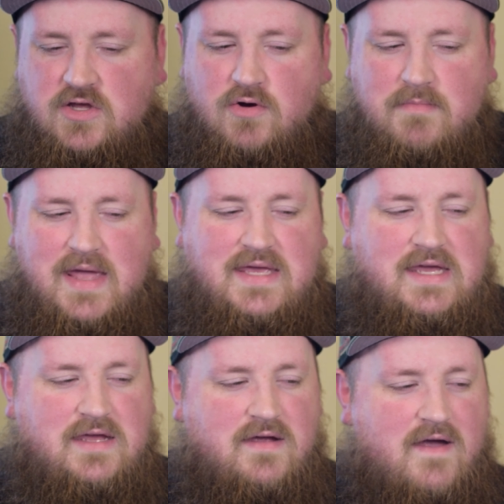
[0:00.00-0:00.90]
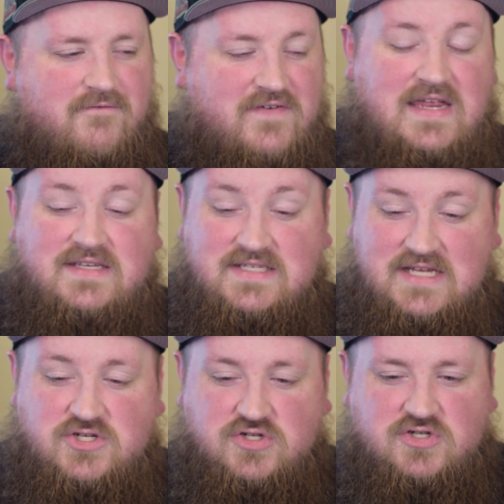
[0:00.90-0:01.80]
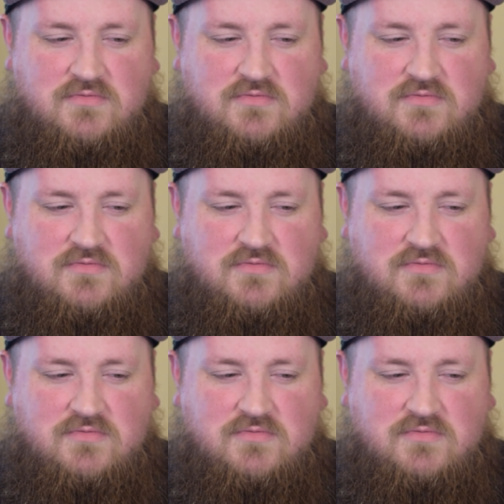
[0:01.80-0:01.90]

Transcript: you're making feat decisions,